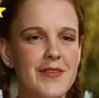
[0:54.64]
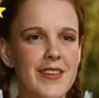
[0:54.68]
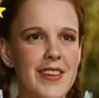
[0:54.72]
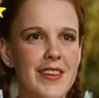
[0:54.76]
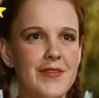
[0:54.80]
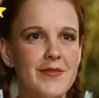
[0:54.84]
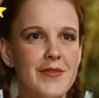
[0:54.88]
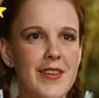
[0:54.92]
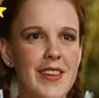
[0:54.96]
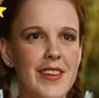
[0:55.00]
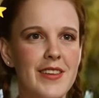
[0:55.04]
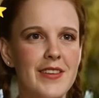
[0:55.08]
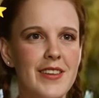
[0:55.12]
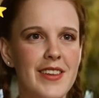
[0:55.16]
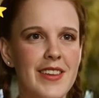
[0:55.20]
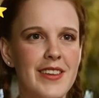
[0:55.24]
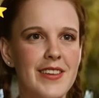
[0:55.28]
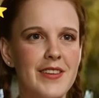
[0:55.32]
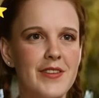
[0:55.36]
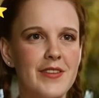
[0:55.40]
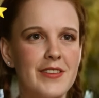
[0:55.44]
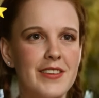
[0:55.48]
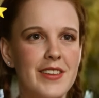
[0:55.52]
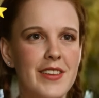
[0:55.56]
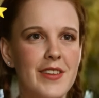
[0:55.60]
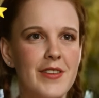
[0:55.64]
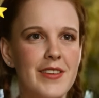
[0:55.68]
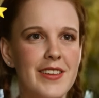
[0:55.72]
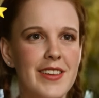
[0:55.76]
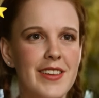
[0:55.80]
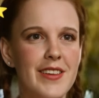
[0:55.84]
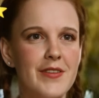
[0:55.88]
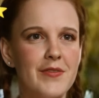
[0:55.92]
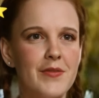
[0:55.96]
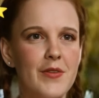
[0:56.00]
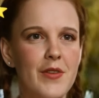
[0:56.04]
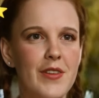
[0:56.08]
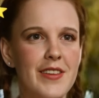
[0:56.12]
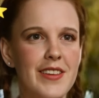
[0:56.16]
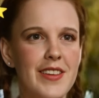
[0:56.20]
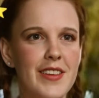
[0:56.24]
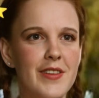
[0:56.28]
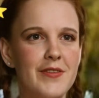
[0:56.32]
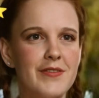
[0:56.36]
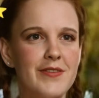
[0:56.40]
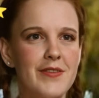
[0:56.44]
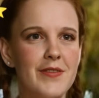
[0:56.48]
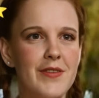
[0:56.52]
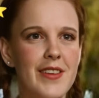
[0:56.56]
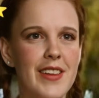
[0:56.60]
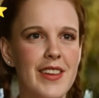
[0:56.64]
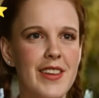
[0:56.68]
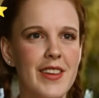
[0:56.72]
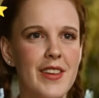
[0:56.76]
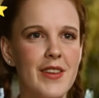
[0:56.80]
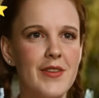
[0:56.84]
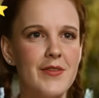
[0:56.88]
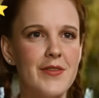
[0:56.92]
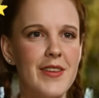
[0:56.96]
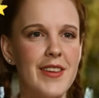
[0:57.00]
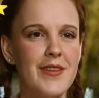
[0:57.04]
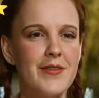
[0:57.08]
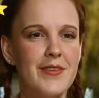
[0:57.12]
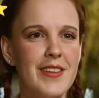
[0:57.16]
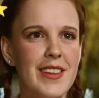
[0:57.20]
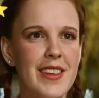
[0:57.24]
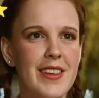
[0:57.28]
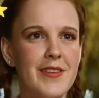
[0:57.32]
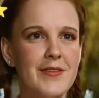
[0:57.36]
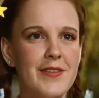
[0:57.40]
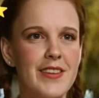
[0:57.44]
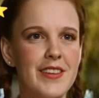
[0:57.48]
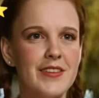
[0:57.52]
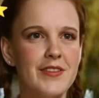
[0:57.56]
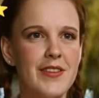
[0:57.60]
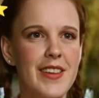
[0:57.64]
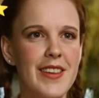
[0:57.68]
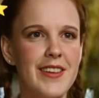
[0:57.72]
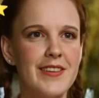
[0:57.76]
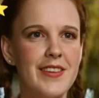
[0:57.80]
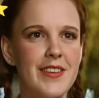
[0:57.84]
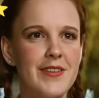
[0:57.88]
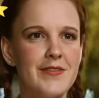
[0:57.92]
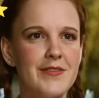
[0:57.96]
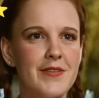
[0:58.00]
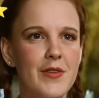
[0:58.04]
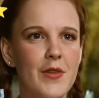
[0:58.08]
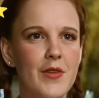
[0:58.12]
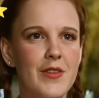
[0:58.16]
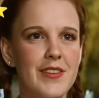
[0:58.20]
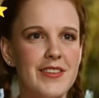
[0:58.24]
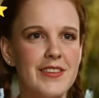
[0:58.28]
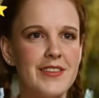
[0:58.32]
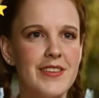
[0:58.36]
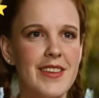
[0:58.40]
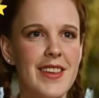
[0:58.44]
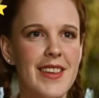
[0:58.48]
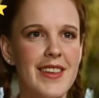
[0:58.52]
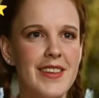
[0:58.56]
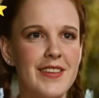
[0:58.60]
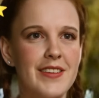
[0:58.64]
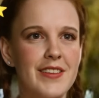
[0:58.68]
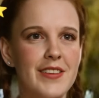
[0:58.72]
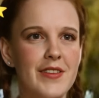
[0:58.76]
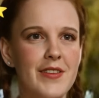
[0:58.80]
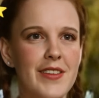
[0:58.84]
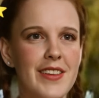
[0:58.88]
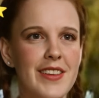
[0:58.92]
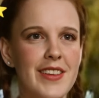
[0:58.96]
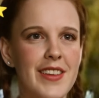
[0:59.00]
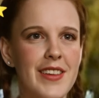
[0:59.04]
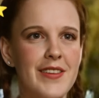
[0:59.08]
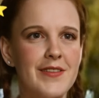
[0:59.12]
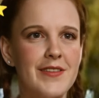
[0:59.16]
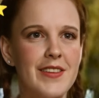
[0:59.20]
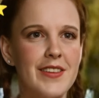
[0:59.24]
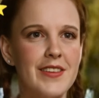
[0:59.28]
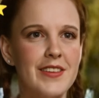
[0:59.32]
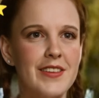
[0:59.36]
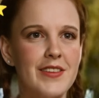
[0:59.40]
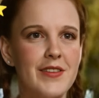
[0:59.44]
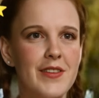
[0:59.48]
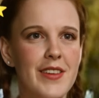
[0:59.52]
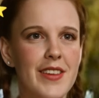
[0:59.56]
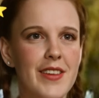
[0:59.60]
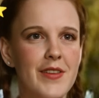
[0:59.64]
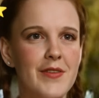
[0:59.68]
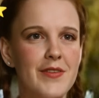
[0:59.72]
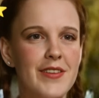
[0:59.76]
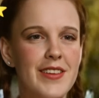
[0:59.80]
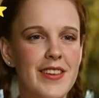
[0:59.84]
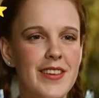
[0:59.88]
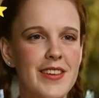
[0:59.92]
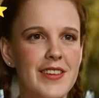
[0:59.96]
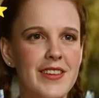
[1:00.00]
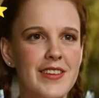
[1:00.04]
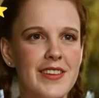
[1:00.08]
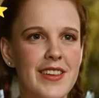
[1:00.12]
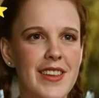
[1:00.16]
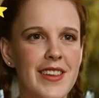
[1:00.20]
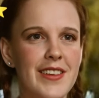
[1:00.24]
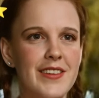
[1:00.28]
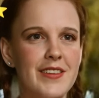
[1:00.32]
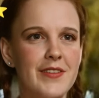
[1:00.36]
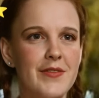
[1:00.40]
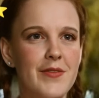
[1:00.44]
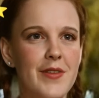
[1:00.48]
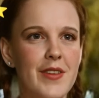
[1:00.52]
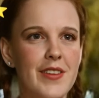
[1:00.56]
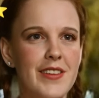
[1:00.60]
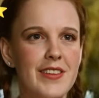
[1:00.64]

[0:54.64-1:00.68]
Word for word: Embark on your journey of working from home and become the driving force behind turning others' dreams into tangible